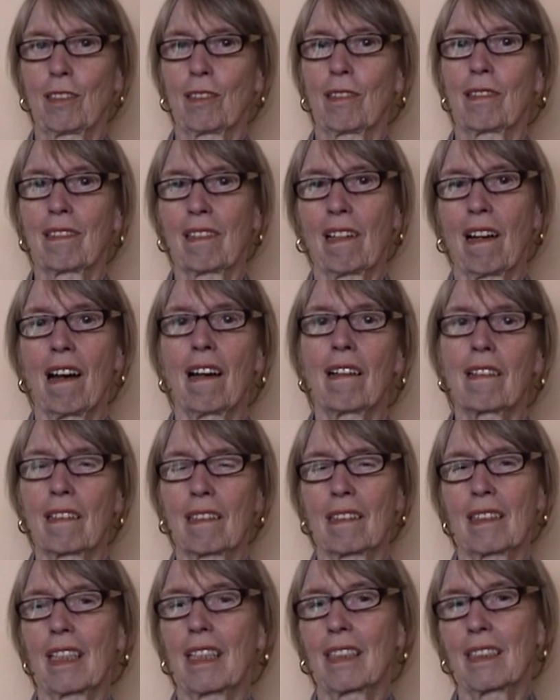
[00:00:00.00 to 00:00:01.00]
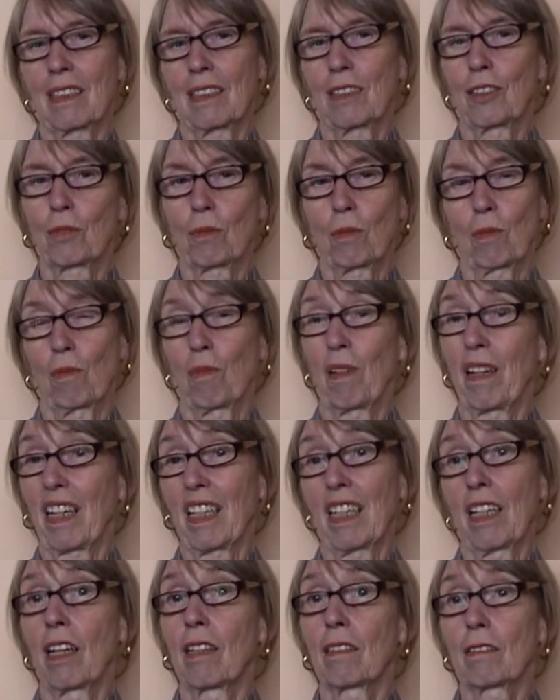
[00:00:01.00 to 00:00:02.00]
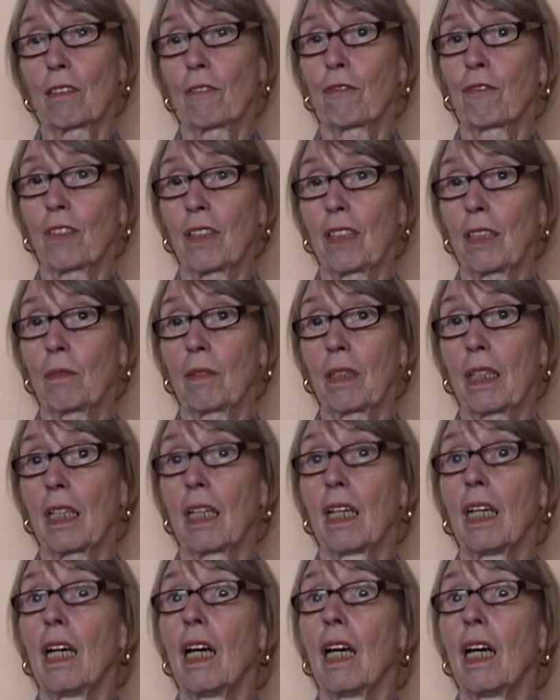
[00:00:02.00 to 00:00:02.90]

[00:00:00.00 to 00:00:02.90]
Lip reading: the tire that is wearing out a funny way.